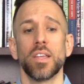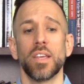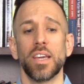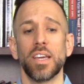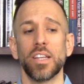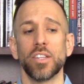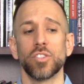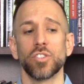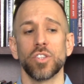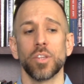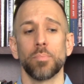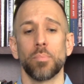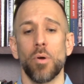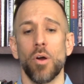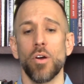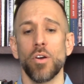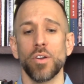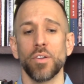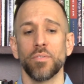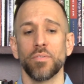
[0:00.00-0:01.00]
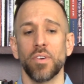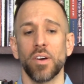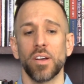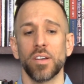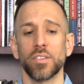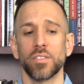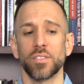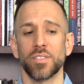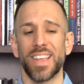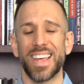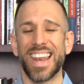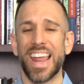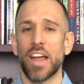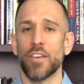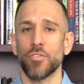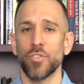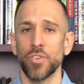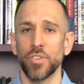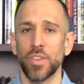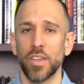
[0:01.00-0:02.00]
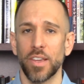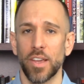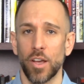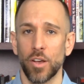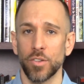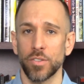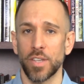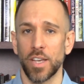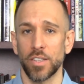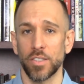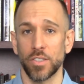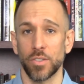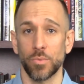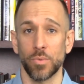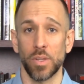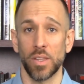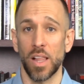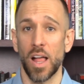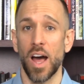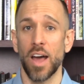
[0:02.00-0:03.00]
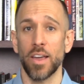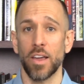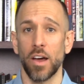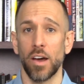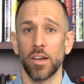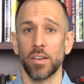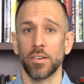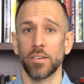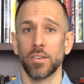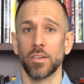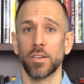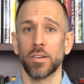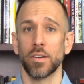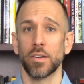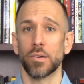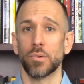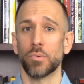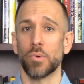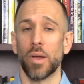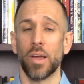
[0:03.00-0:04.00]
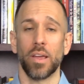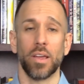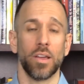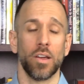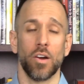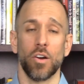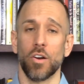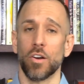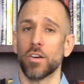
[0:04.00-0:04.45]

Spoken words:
It's the part of us that everything else has to rely on, right?